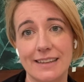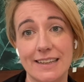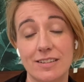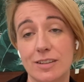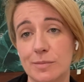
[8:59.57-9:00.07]

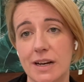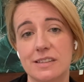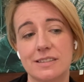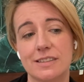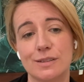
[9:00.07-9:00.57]
Thank you so
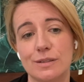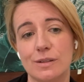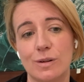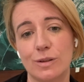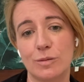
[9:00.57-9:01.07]
much to
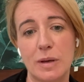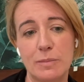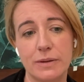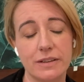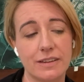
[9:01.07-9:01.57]
all the
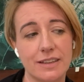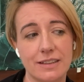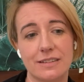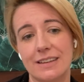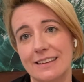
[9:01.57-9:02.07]
people
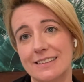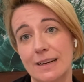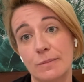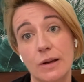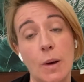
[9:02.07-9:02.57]
that take the
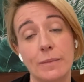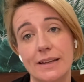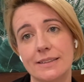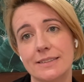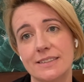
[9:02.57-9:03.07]
time to
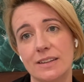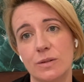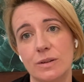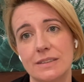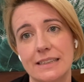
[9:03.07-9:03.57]
comment
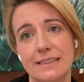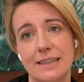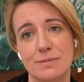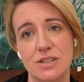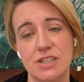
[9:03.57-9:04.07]
or take the time to